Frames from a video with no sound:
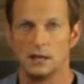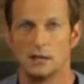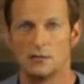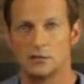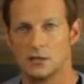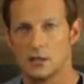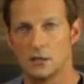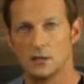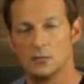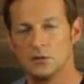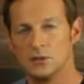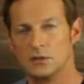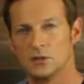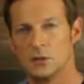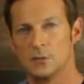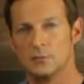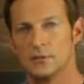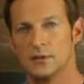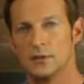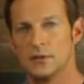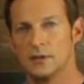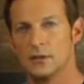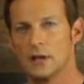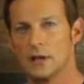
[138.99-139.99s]
It's going to be
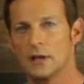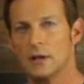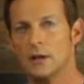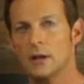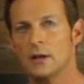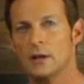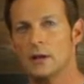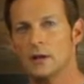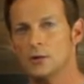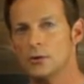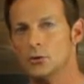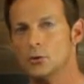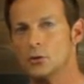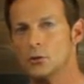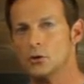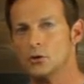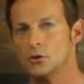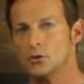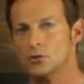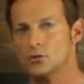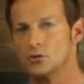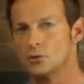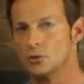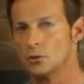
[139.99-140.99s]
something that you can
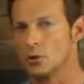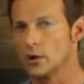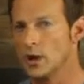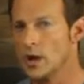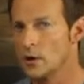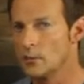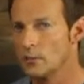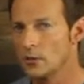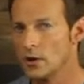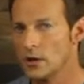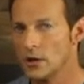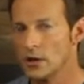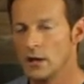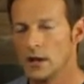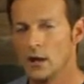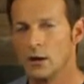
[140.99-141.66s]
use to elaborate